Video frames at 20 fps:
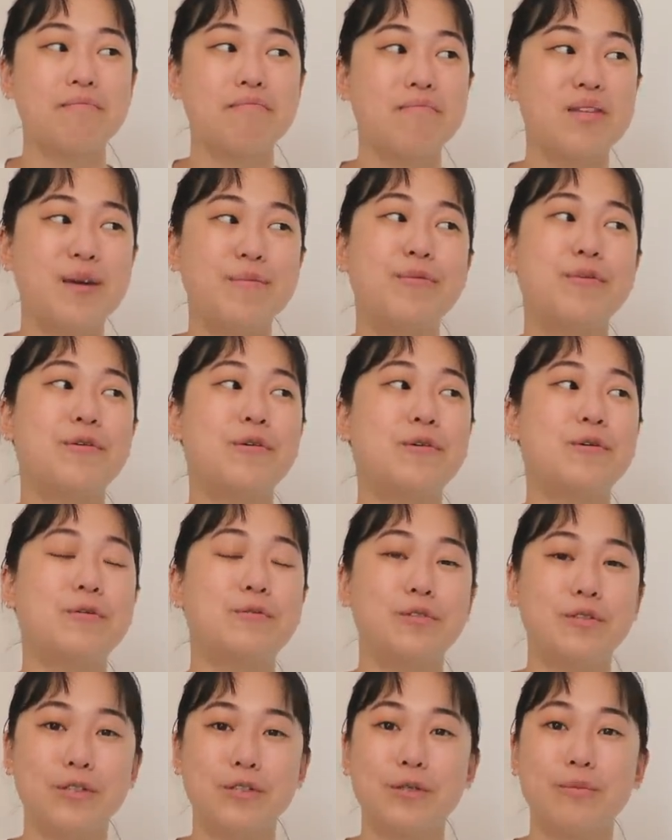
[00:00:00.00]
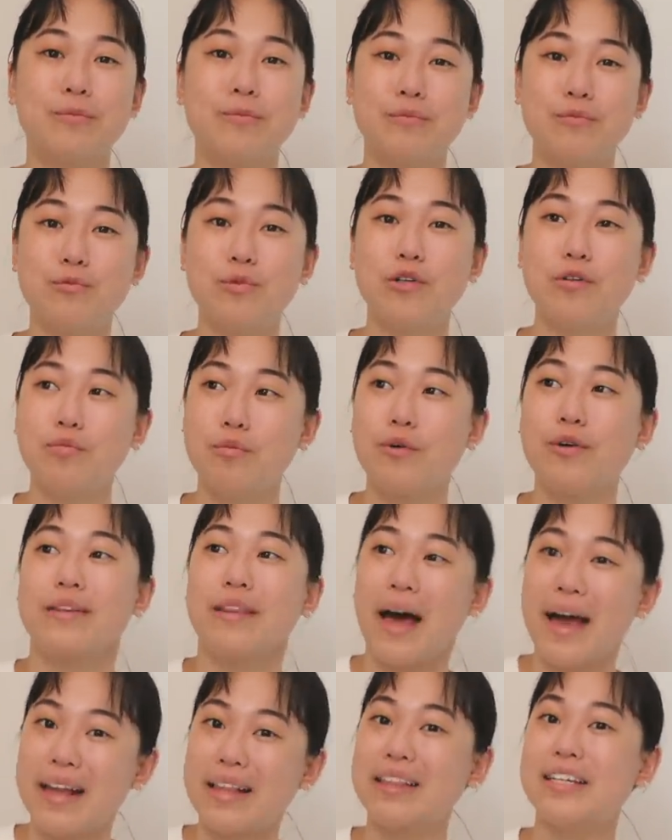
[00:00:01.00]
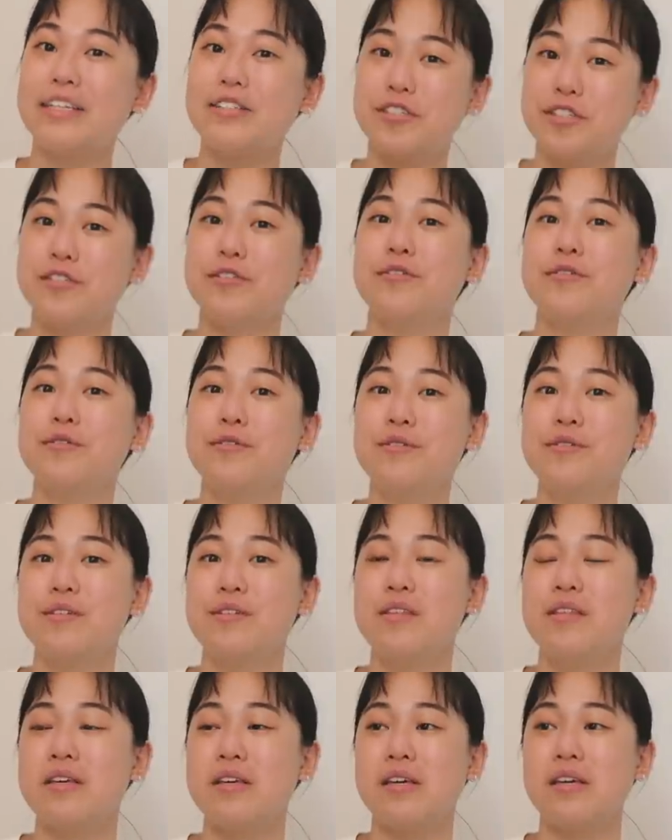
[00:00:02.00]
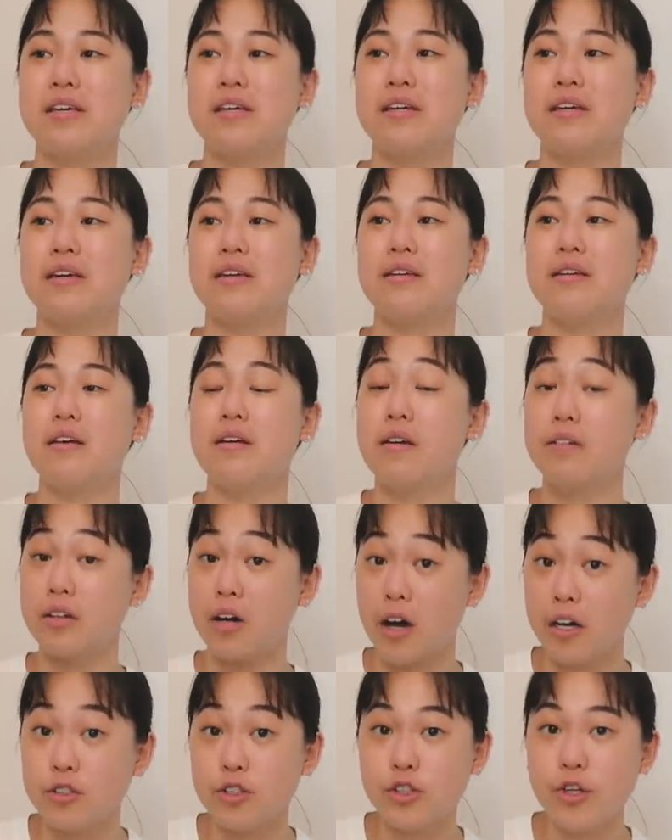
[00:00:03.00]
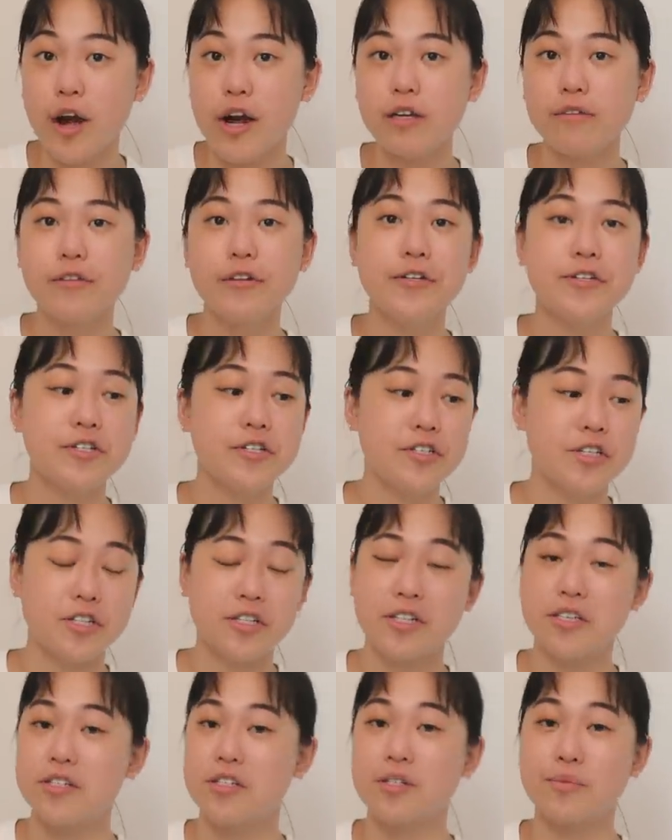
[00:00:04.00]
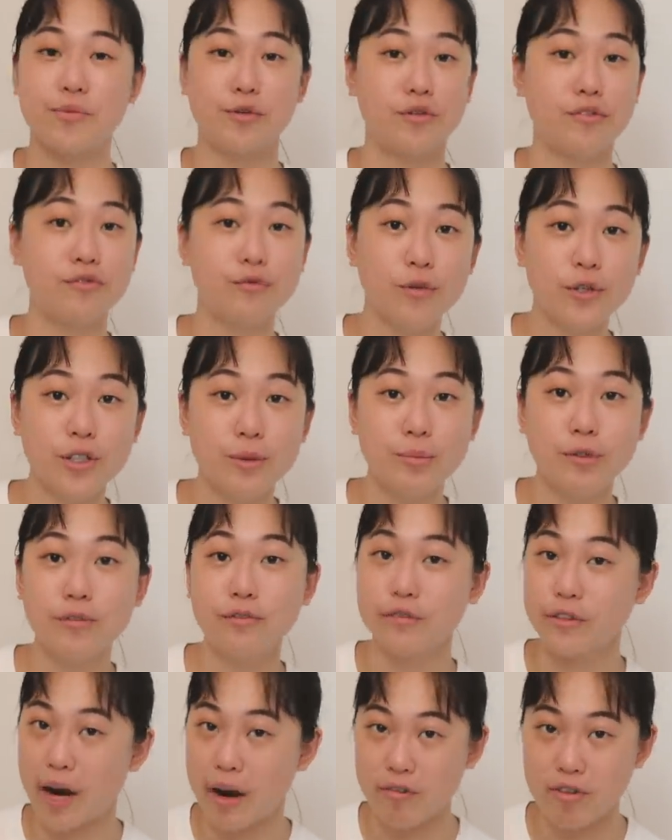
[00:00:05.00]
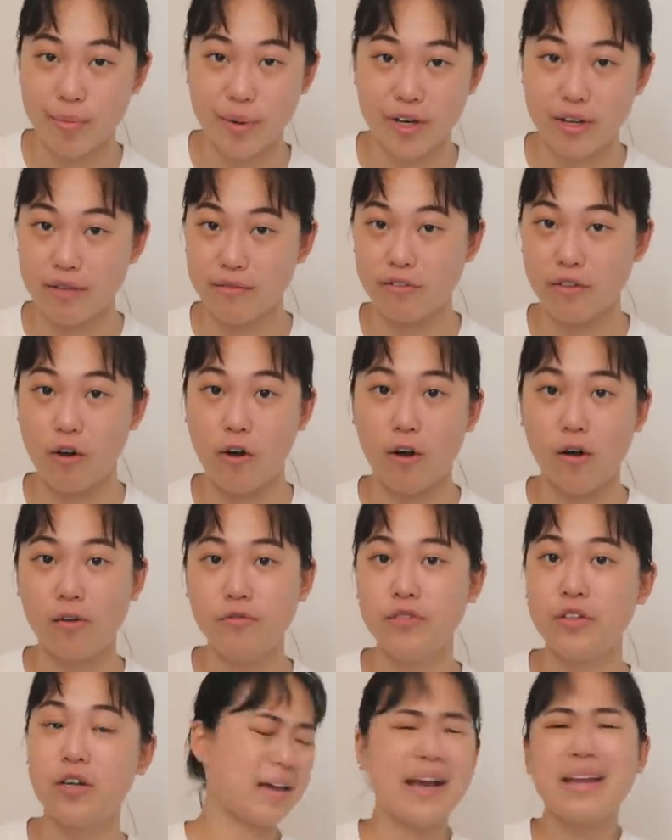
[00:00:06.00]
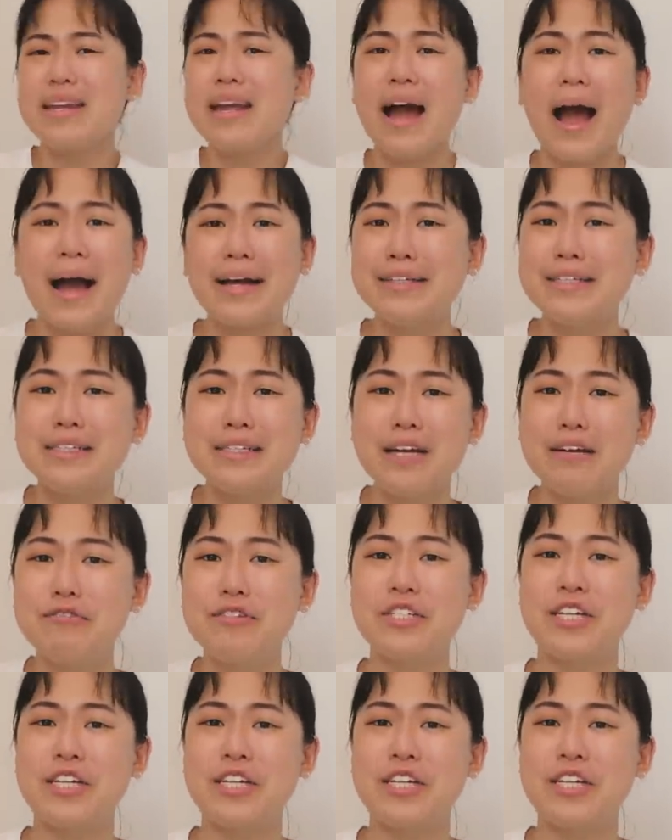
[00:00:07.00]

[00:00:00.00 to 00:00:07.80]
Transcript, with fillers: people will, more likely choose the non-tracked version just because it's more affordable for everybody involved. And yeah, I just love